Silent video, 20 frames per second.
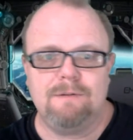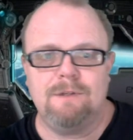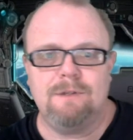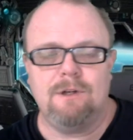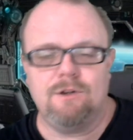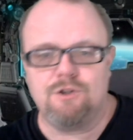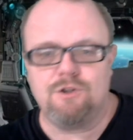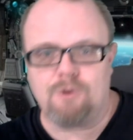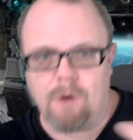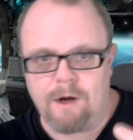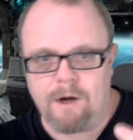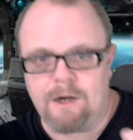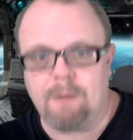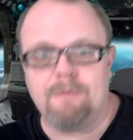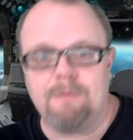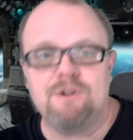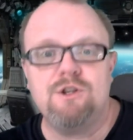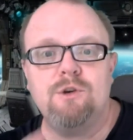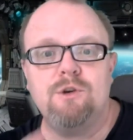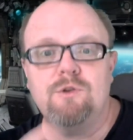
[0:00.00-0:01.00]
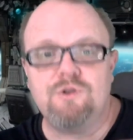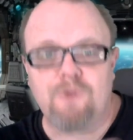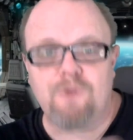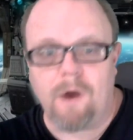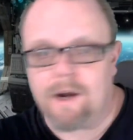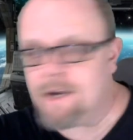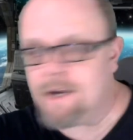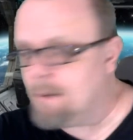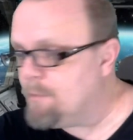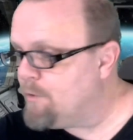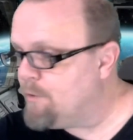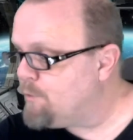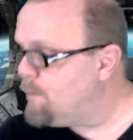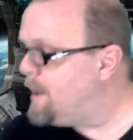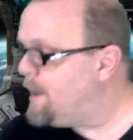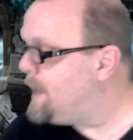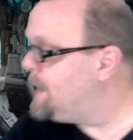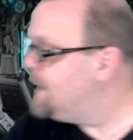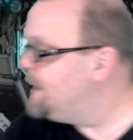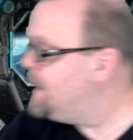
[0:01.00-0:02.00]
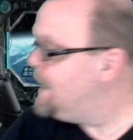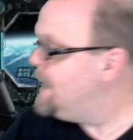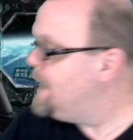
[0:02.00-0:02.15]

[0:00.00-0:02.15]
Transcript: you know, drawing number two, drawing number three.